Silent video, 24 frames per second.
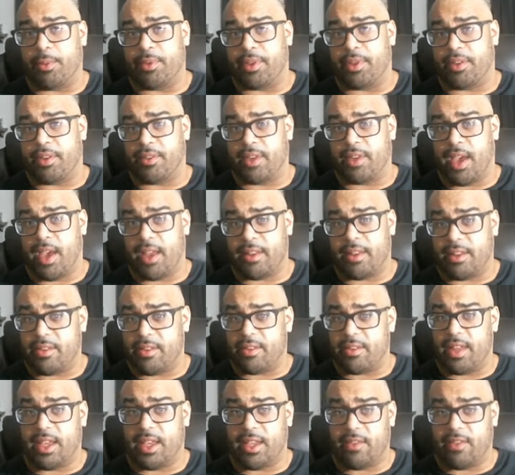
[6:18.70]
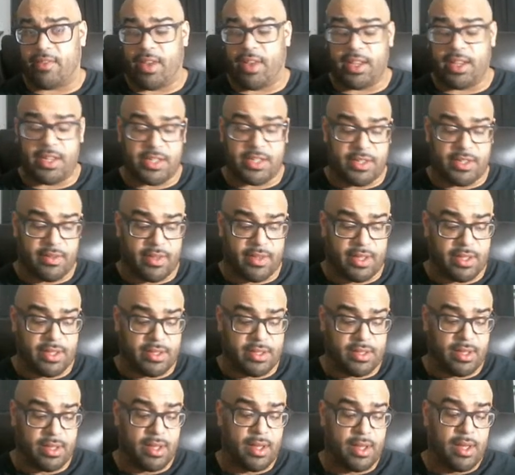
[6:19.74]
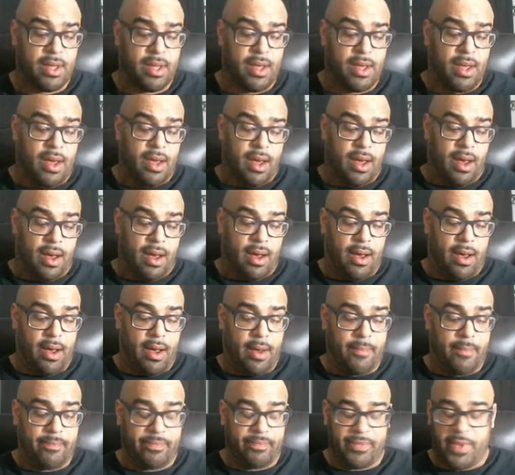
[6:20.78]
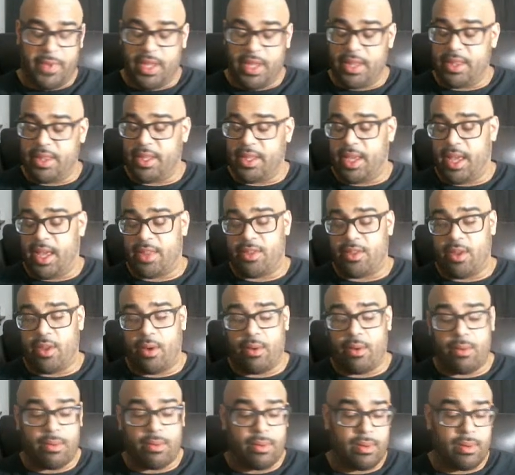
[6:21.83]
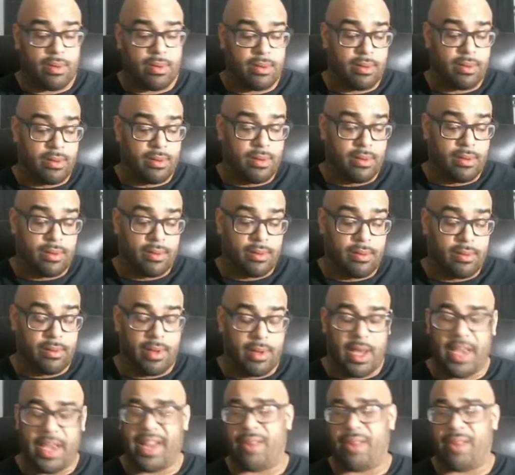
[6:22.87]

this guy. Let's take advantage of this. In the end, though, I gotta